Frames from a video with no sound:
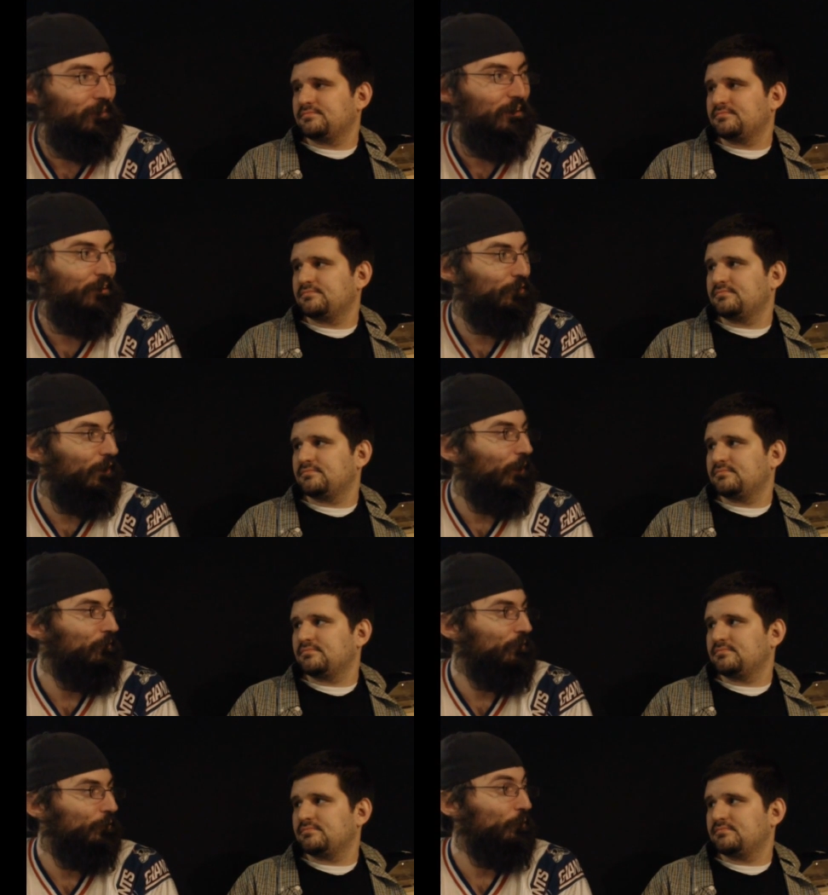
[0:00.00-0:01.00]
Speaker 1: me is
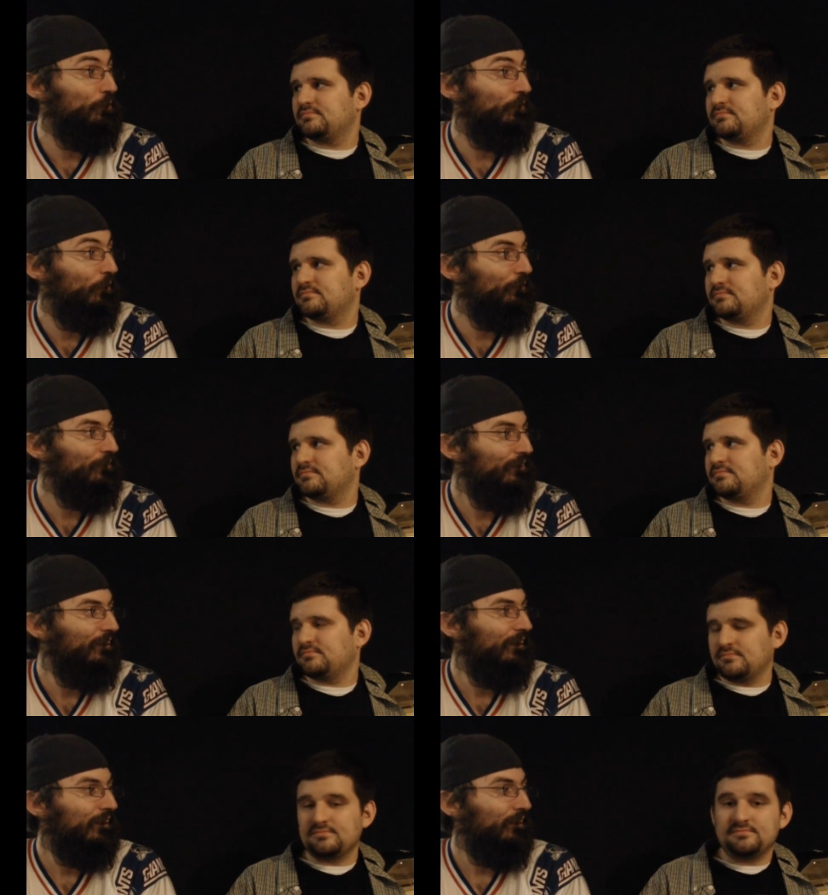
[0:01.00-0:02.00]
coming to his own.
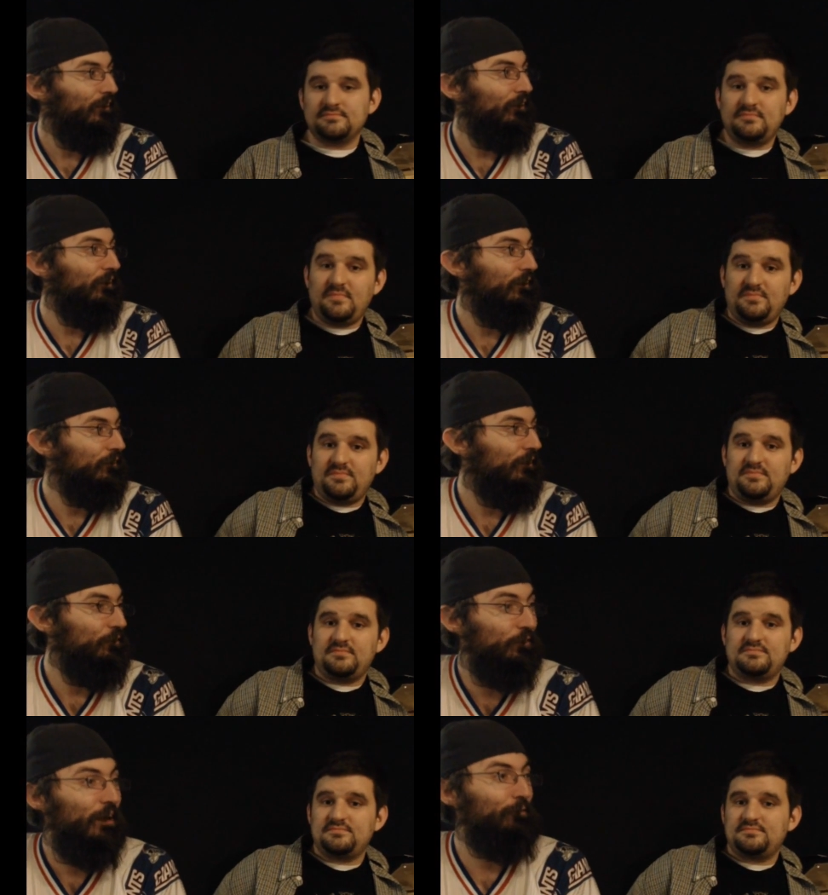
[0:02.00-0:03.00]
Mm-hmm. Like
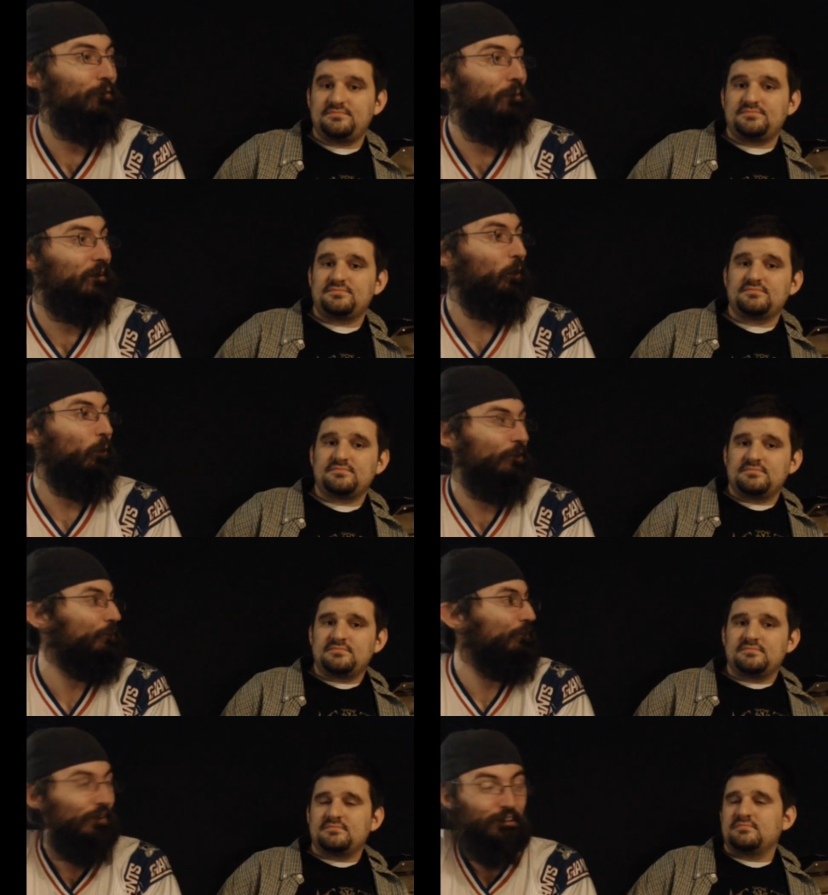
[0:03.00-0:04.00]
there's never been a
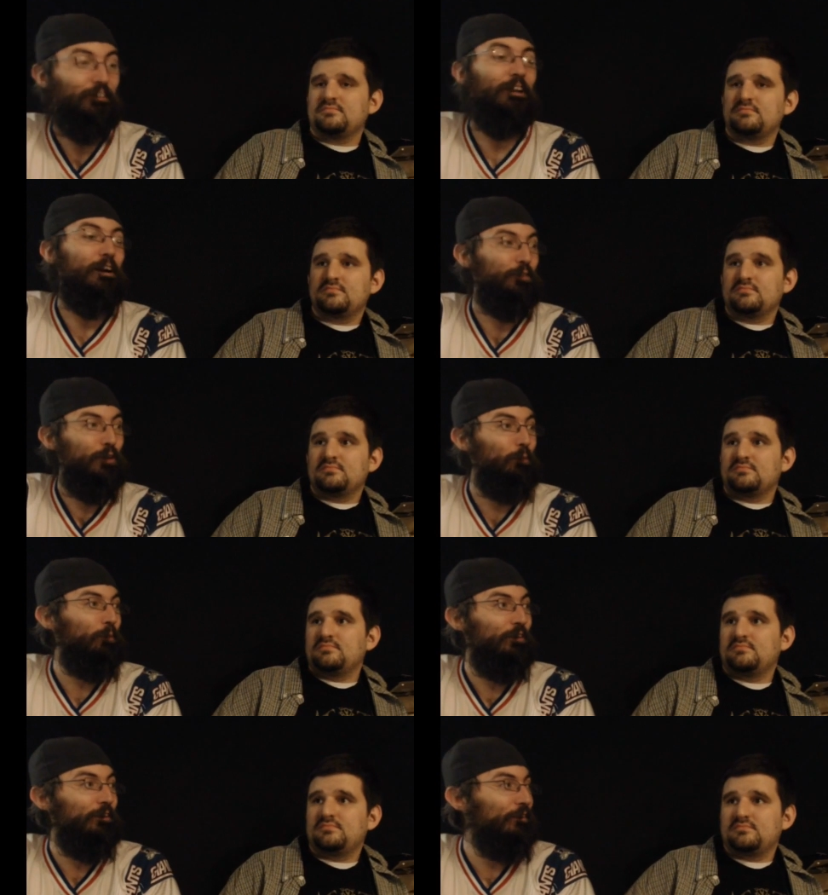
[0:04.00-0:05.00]
question in the last
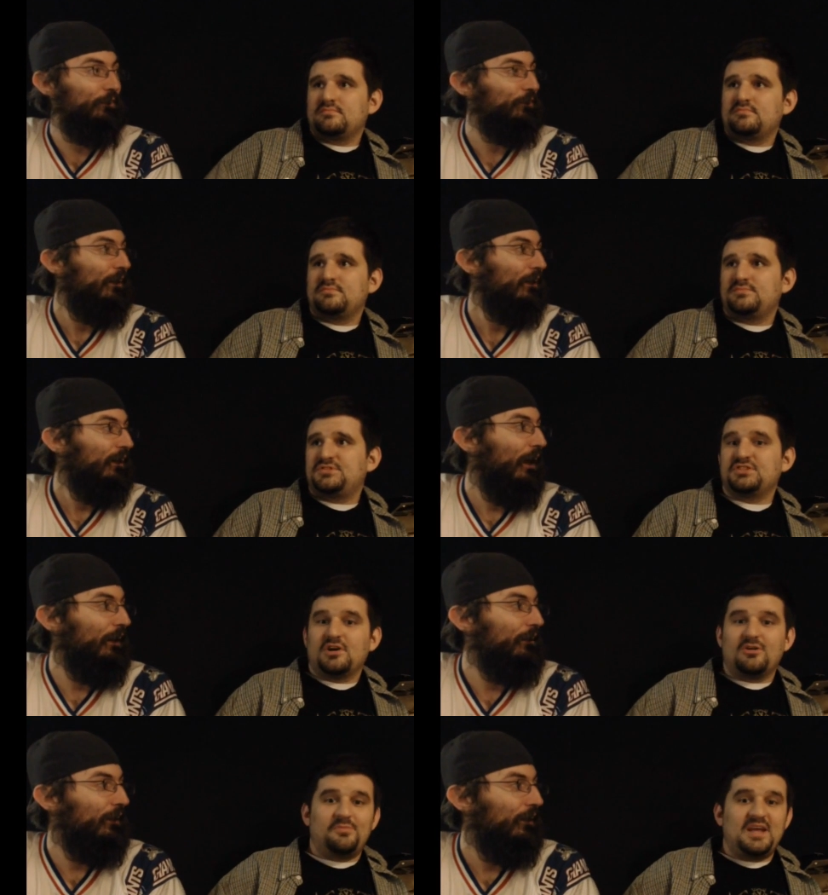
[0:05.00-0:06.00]
couple years.
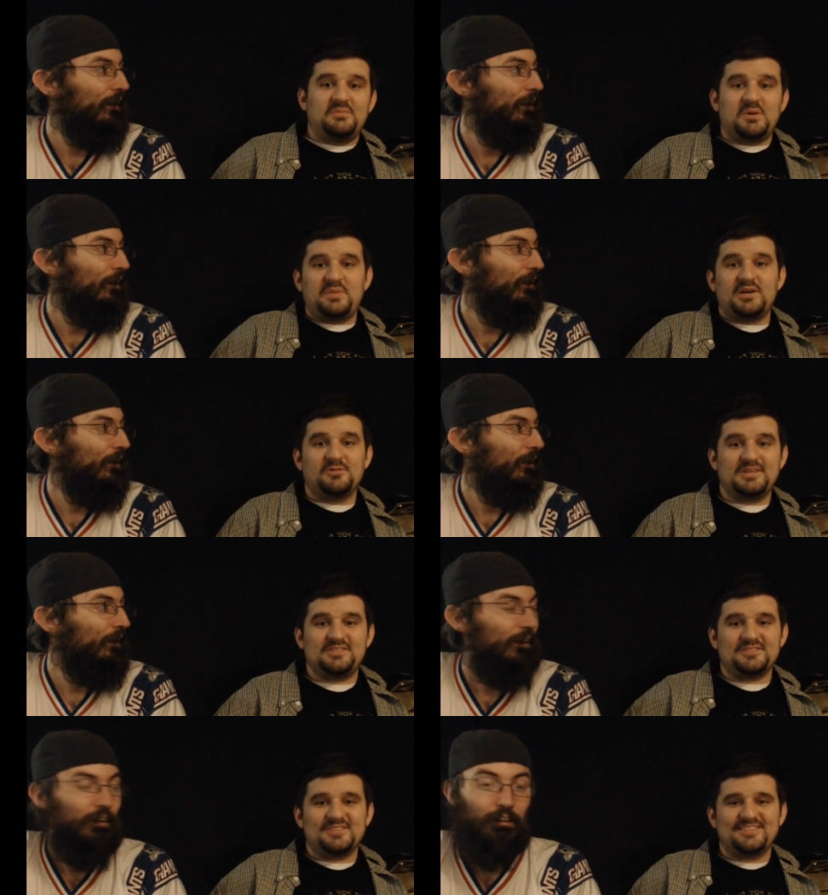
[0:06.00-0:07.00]
Cesaro and,
Speaker 2: made him a better
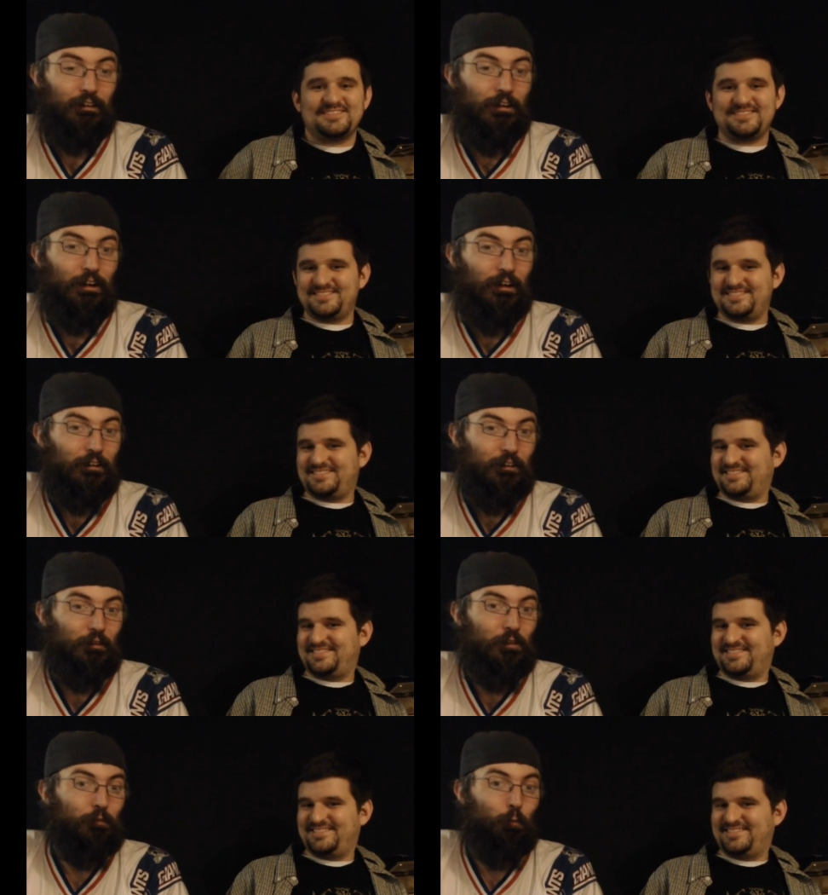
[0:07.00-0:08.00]
wrestler.
Speaker 1: Yeah,
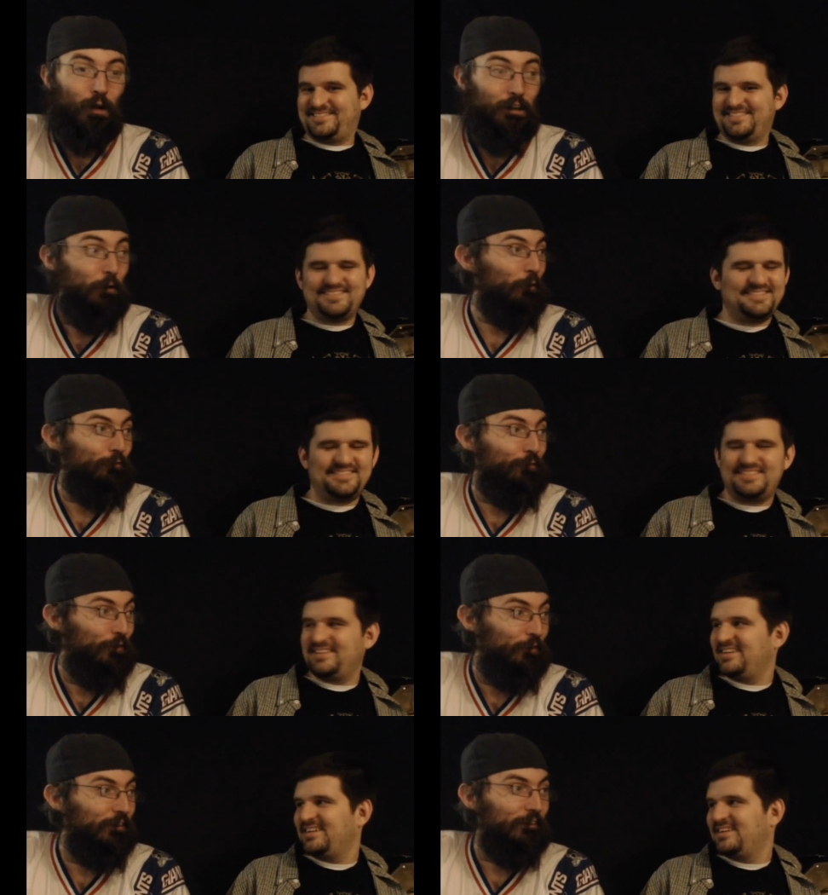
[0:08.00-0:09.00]
uh, when they were
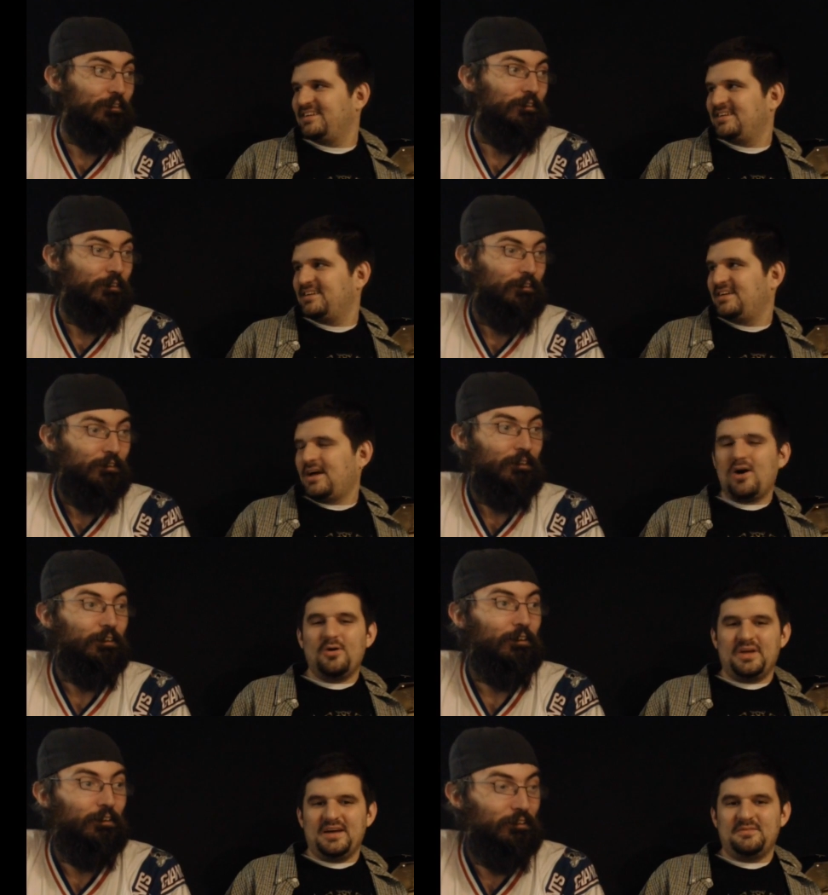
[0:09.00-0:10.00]
feuding,
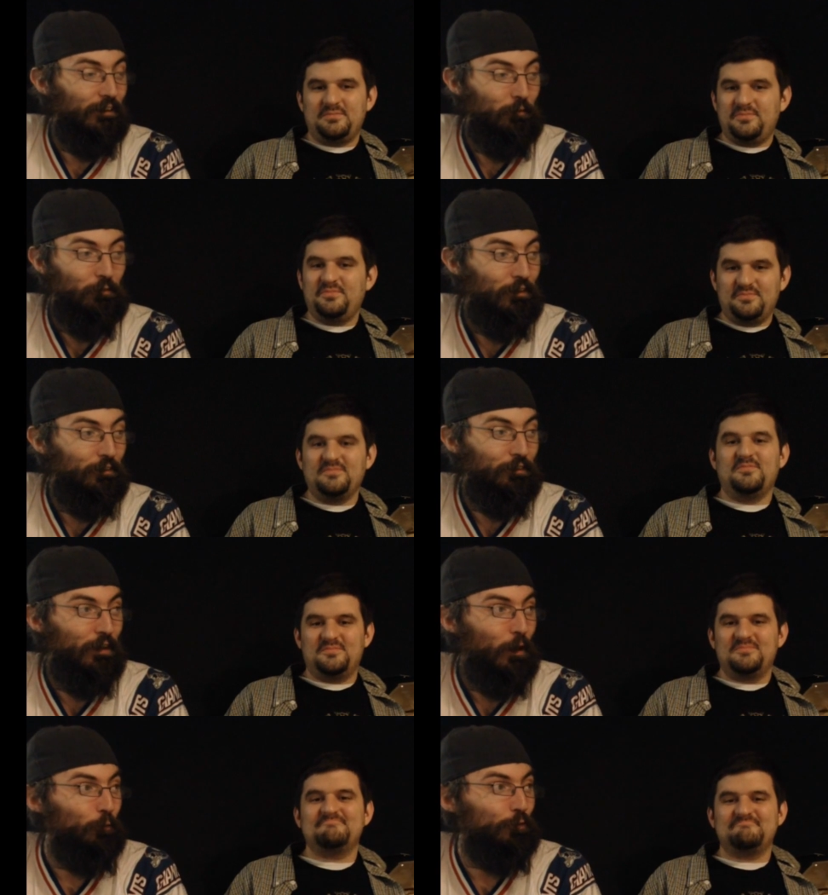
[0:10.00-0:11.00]
Oh yeah. That
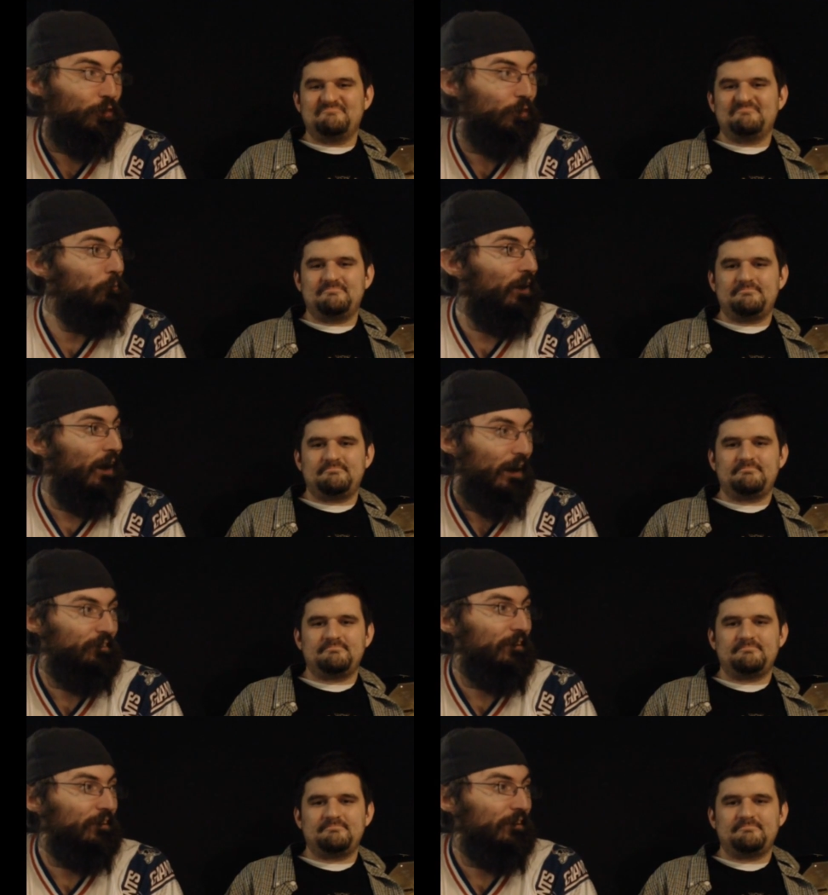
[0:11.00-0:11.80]
that was the be- I